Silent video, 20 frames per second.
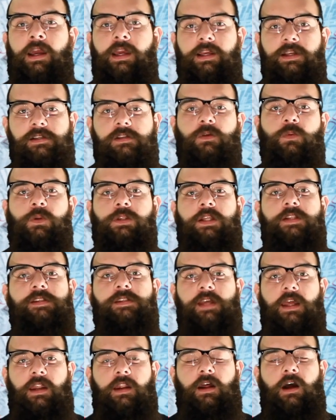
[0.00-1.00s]
he's the one that
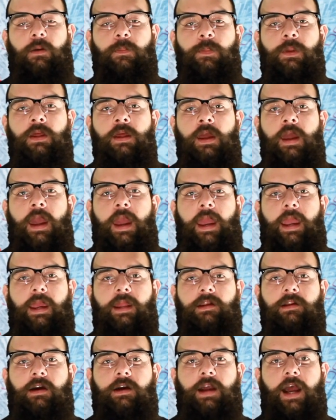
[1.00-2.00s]
set it up
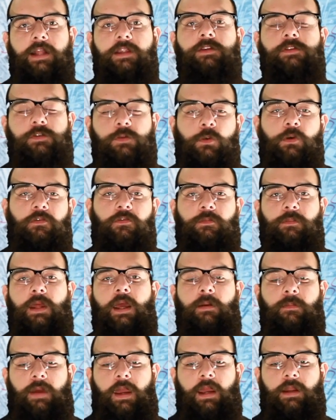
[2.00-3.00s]
and got the story from
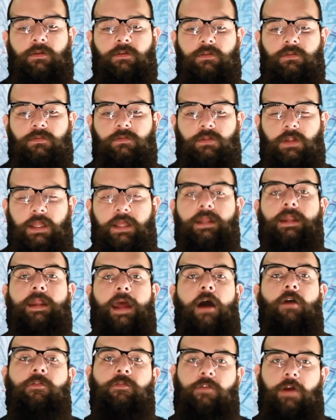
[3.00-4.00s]
them and laid it
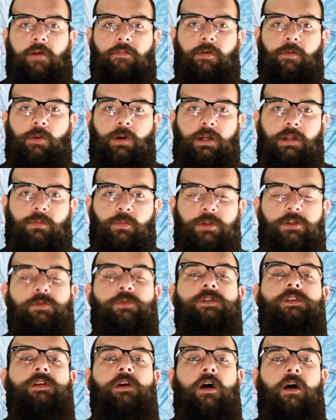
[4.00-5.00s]
out for everyone, which
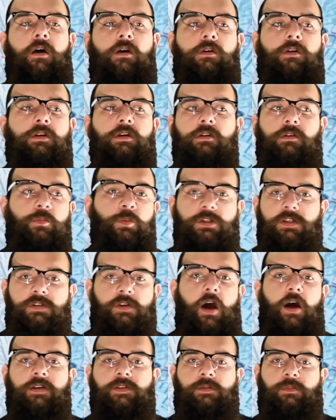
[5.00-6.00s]
is
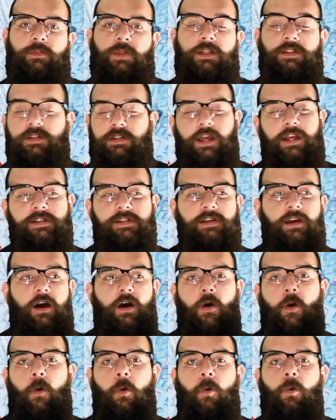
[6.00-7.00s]
awesome. That's
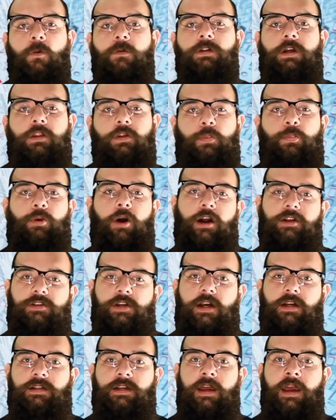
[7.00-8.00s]
a whole nother
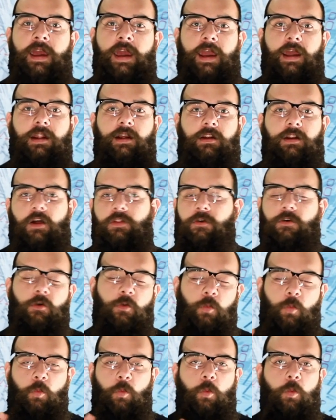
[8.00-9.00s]
project and another
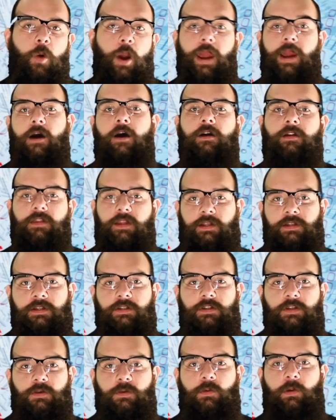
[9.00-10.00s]
way hard thing to
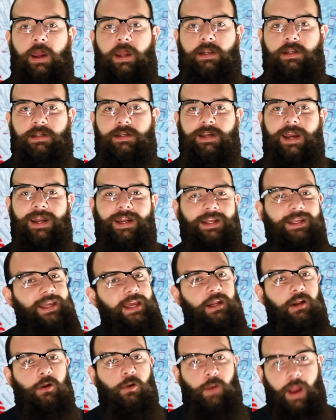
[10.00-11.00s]
do and kind of
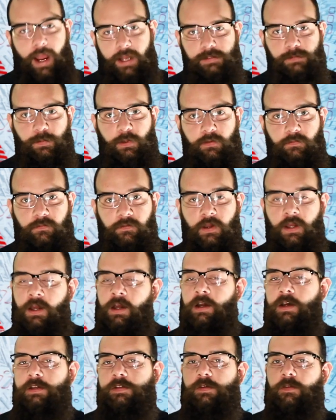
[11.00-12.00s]
get a grasp of.
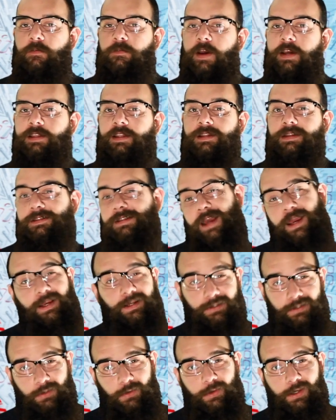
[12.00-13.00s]
So the fact that this guy
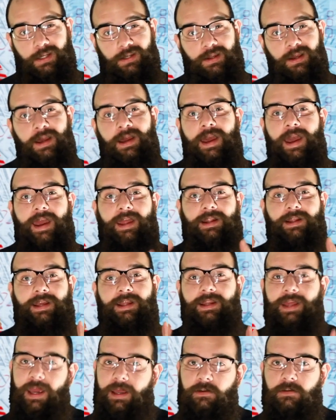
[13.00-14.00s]
can do it and it
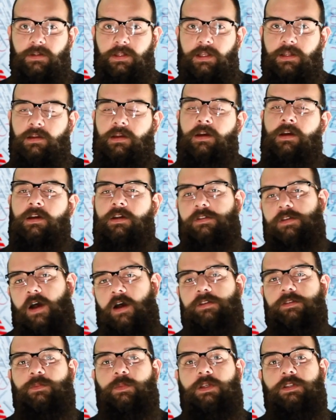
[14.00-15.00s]
can handle it, it's
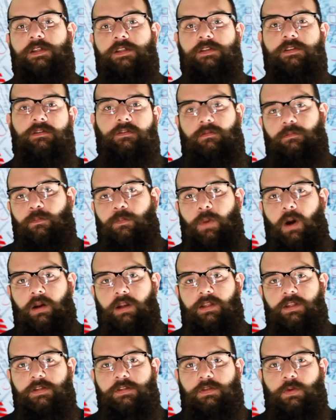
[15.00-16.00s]
awesome because he's part
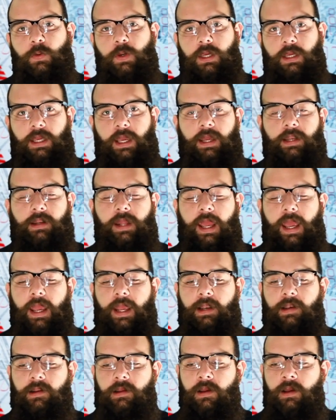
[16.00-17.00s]
of this story again.
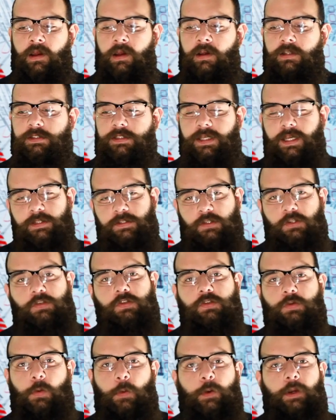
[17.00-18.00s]
And to get to the
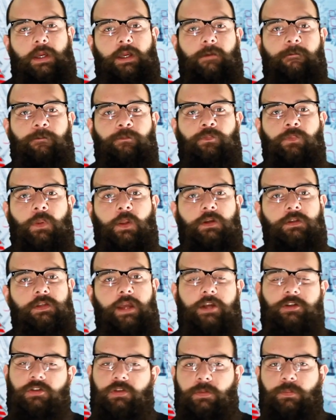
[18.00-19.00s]
story, it's
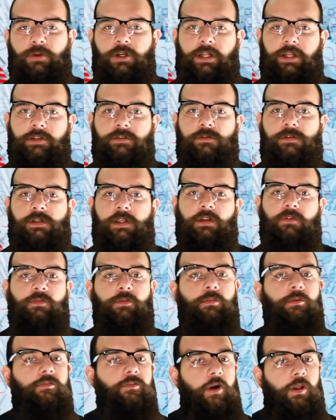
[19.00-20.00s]
actually pretty interesting. If
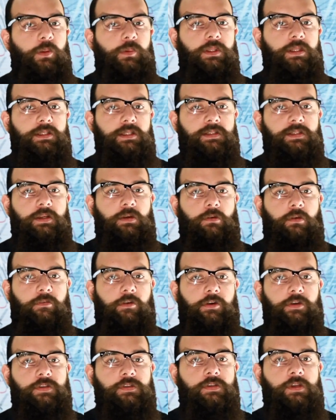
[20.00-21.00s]
you've been following the DC
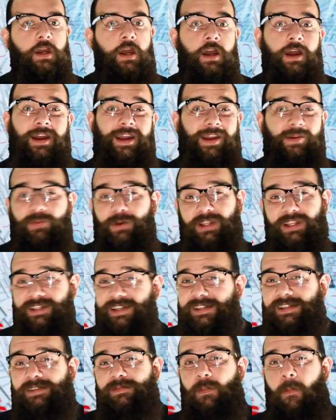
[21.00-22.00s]
Universe, it really
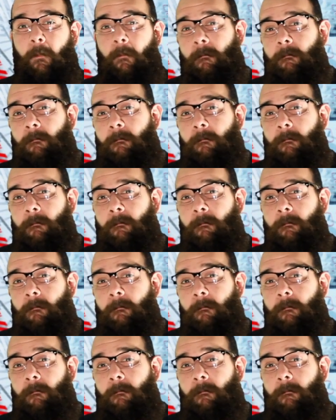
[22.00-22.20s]
doesn't